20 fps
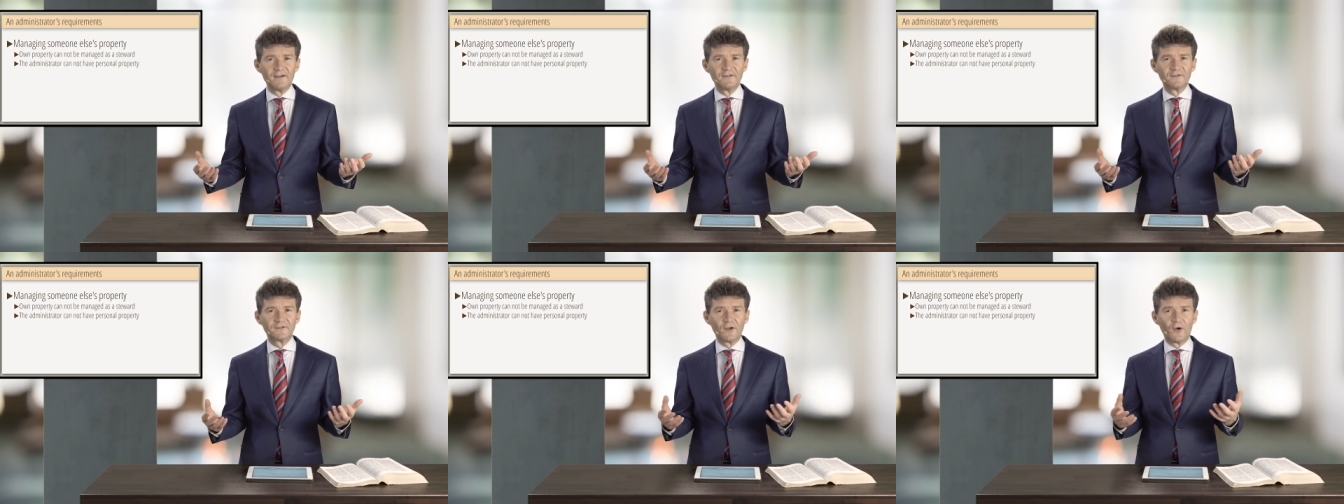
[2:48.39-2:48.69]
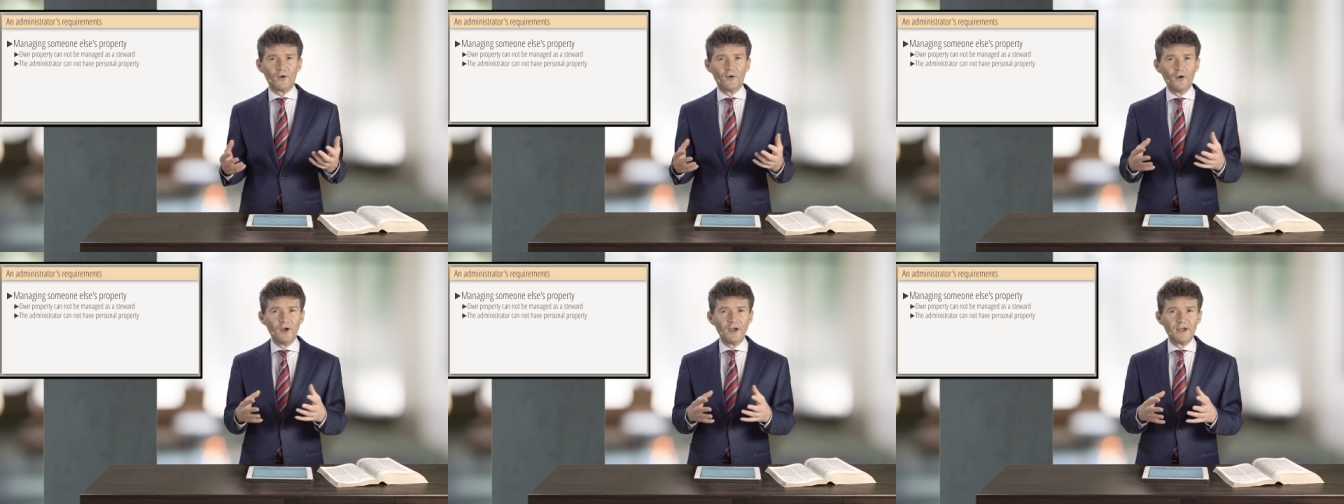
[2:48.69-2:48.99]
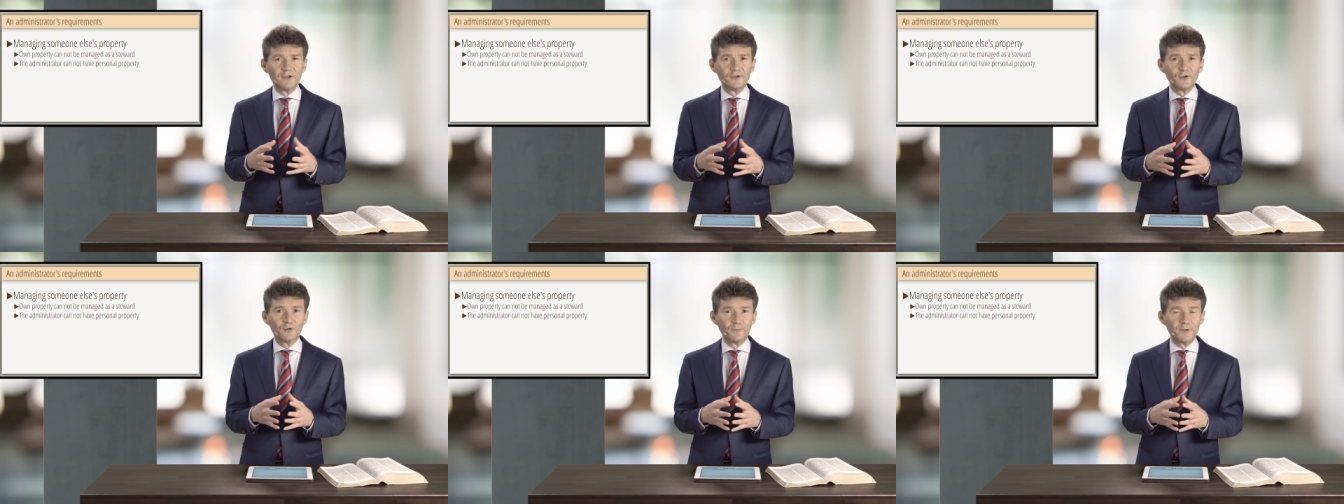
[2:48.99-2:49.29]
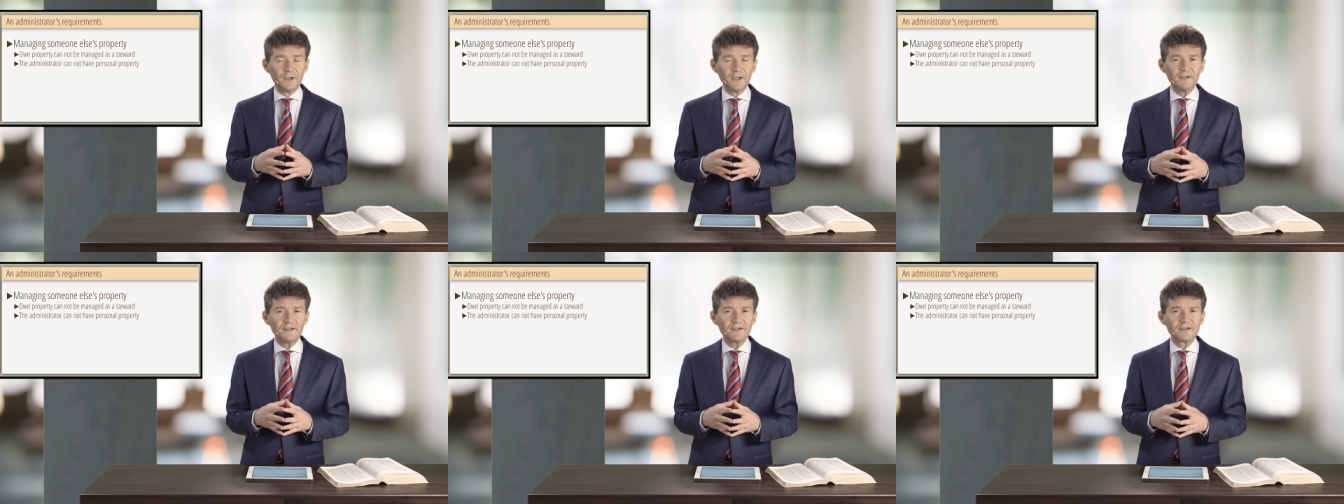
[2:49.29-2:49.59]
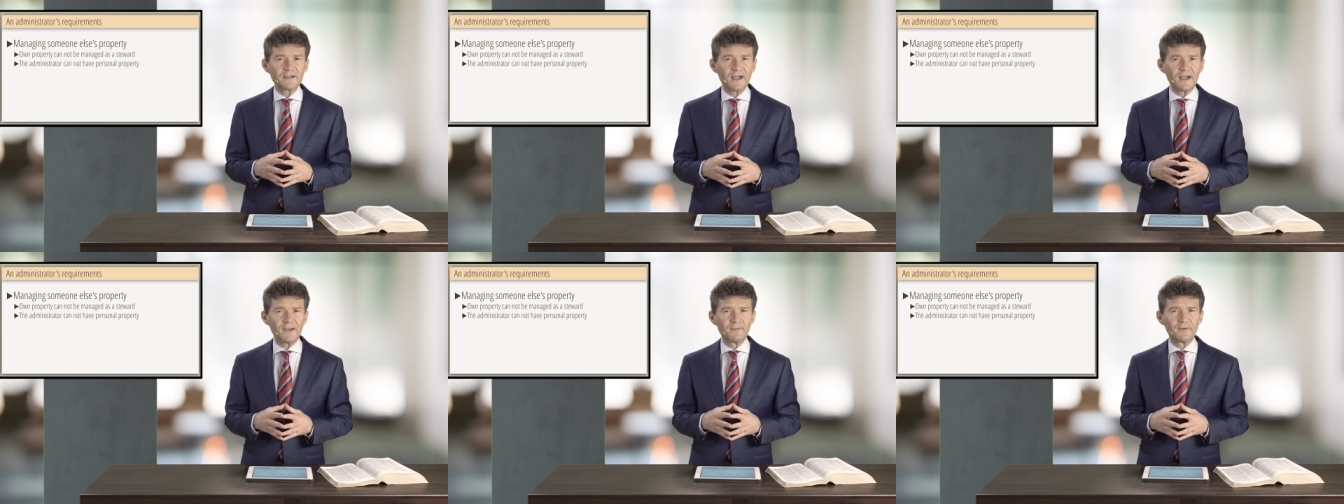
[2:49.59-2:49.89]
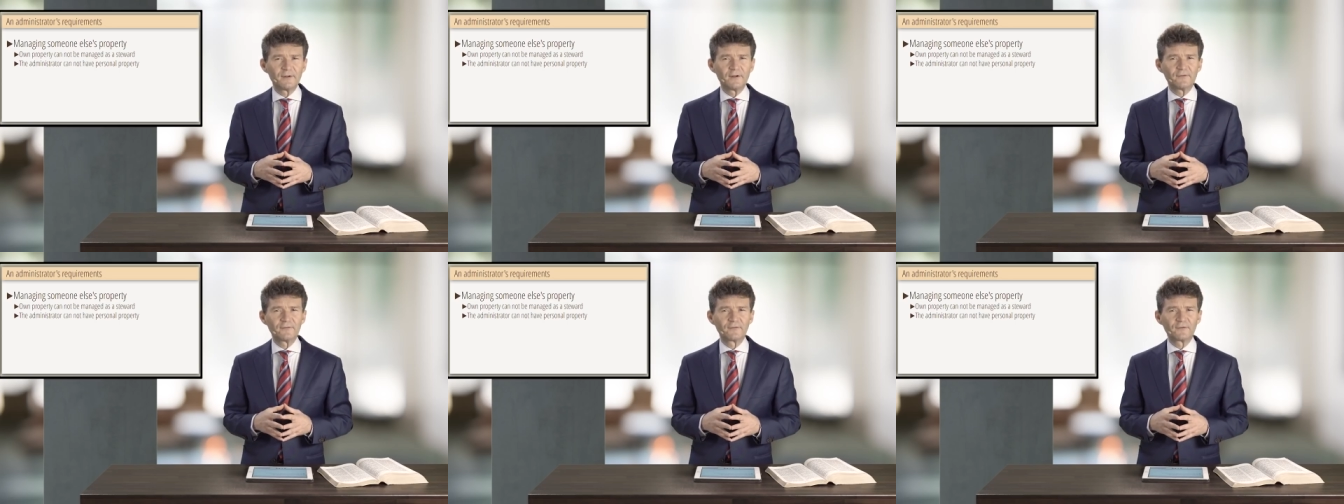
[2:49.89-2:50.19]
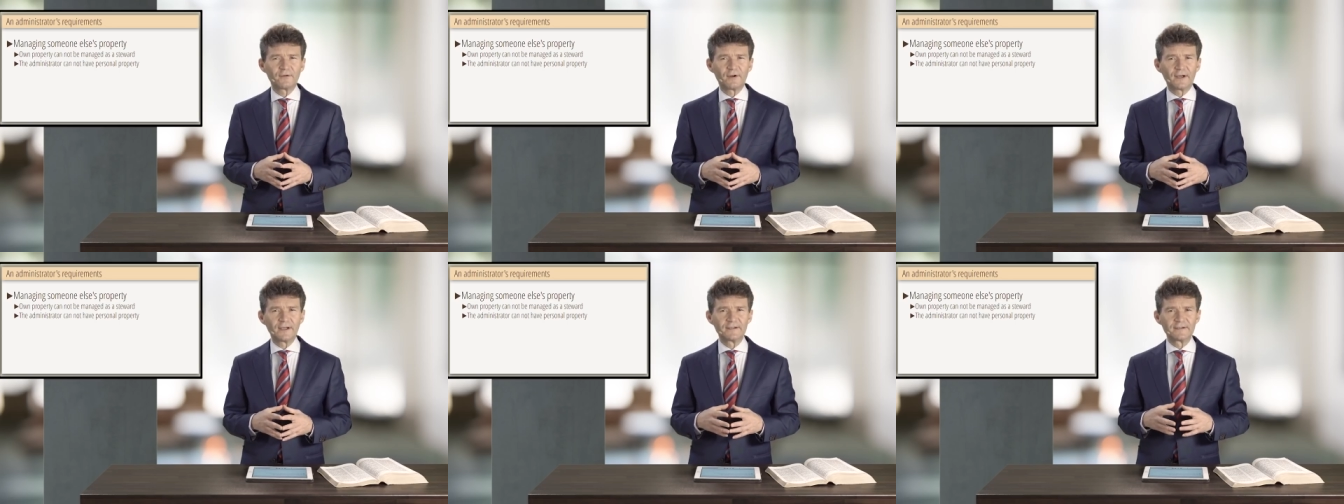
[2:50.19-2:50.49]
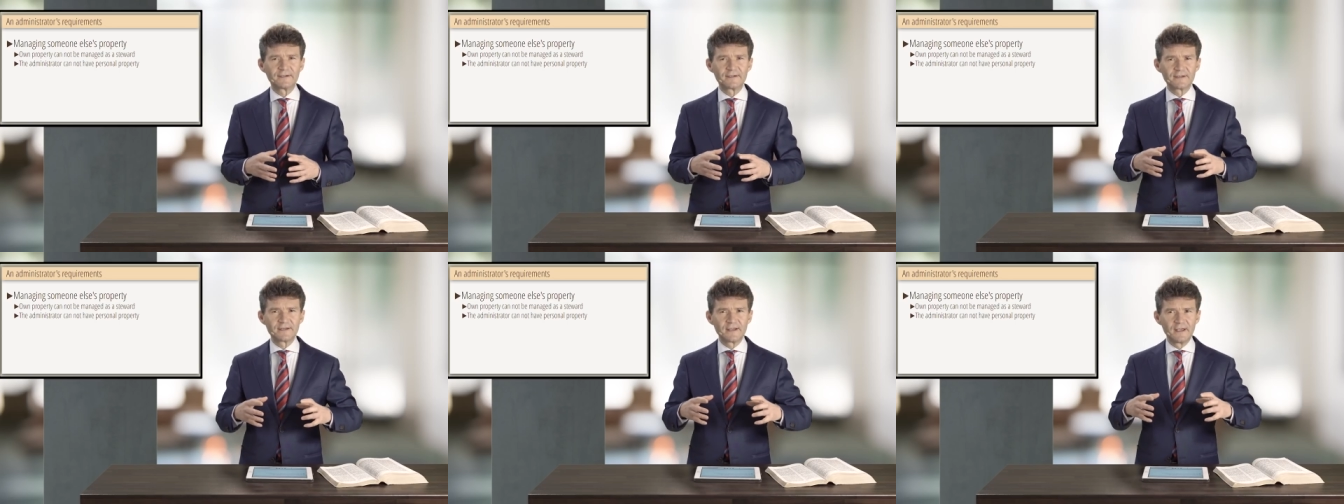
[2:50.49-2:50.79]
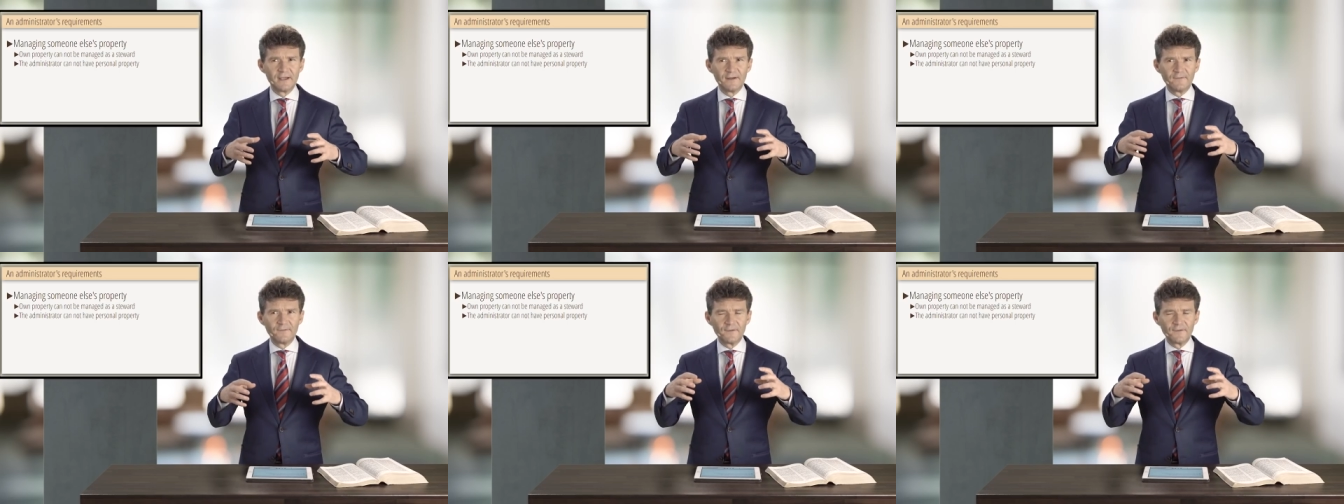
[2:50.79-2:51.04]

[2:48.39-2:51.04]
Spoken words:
So to be a disciple of Christ,